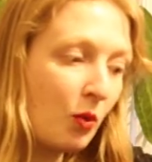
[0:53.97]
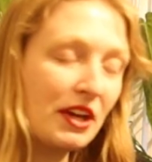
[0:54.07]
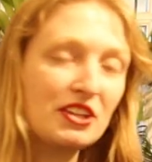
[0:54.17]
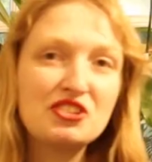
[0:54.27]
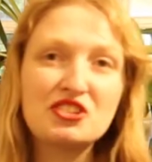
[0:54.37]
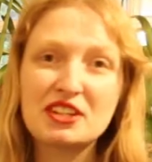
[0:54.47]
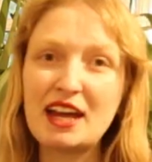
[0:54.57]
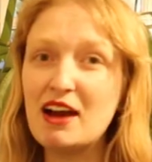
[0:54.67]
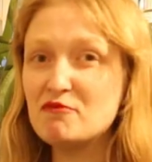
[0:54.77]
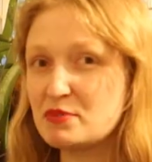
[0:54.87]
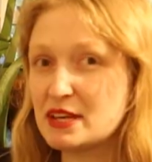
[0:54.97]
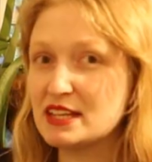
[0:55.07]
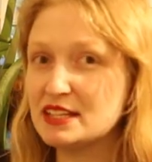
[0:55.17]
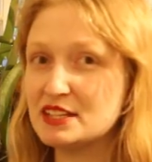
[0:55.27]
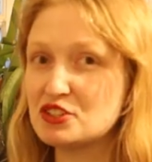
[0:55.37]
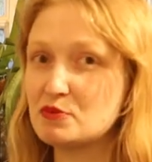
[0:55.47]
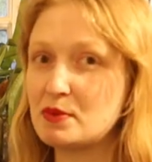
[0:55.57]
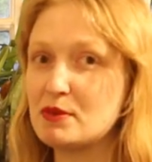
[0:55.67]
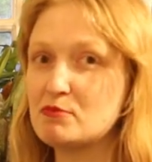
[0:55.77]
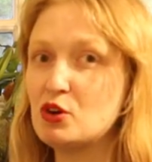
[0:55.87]
which can be a little
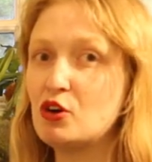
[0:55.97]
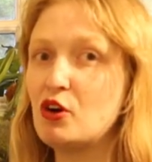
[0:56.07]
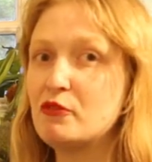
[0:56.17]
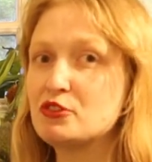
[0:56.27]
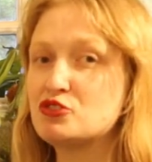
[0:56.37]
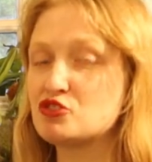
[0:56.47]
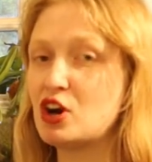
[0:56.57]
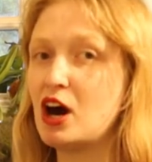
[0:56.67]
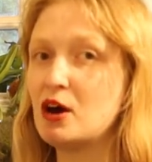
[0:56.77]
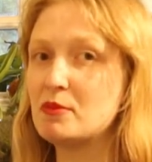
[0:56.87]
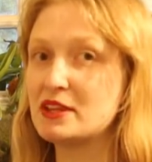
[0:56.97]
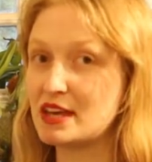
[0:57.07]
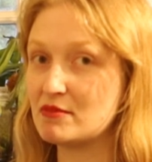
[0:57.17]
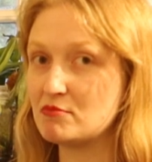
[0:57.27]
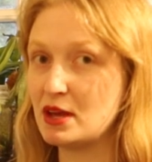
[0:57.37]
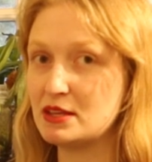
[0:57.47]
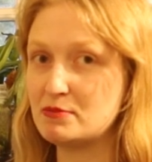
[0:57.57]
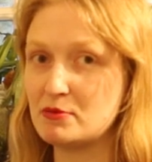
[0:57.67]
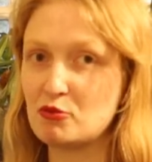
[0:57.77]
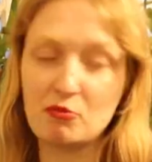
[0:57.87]
bit more of a drama than many
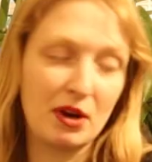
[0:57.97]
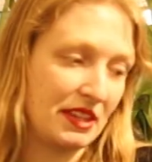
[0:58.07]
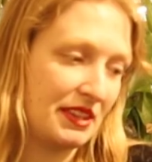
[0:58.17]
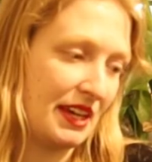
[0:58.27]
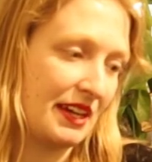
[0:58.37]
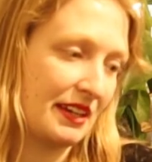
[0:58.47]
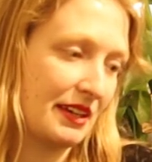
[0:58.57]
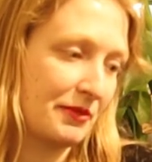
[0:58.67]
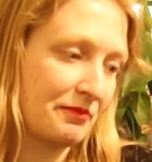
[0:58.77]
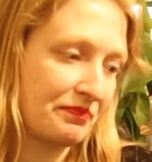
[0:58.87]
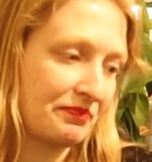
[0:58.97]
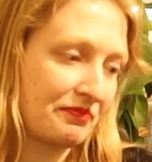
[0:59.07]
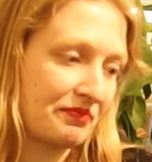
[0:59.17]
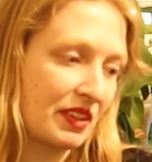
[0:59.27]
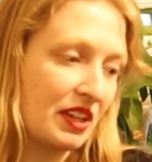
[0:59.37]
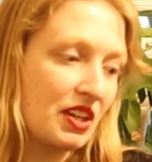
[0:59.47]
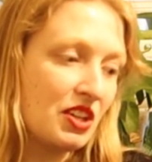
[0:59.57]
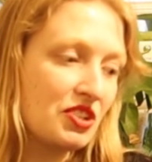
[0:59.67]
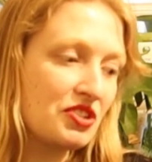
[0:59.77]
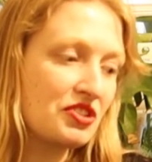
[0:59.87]
people might think.
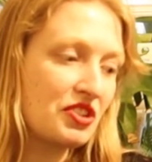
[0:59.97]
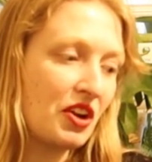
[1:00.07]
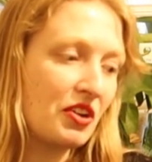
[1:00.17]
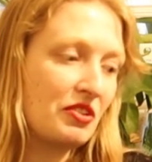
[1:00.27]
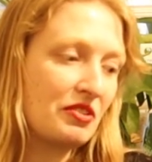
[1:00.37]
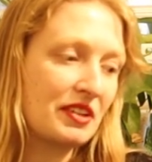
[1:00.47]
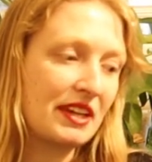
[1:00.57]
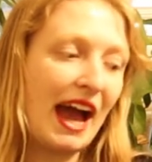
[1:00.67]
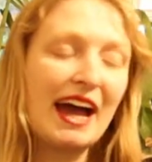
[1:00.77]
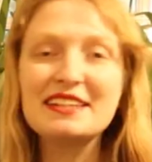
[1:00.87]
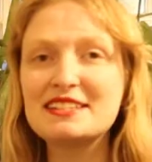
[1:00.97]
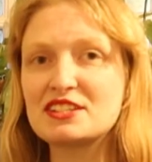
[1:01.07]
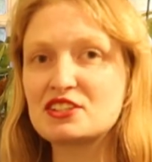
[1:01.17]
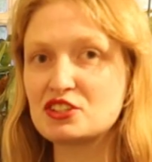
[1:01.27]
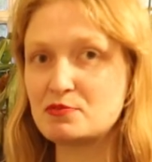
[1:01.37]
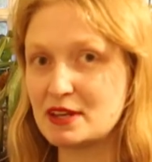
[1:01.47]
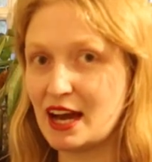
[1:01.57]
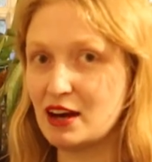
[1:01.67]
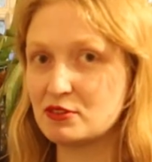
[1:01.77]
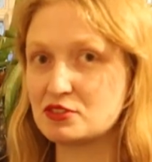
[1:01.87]
So can discus be
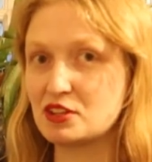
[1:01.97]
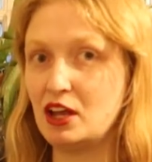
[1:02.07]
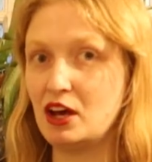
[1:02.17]
housed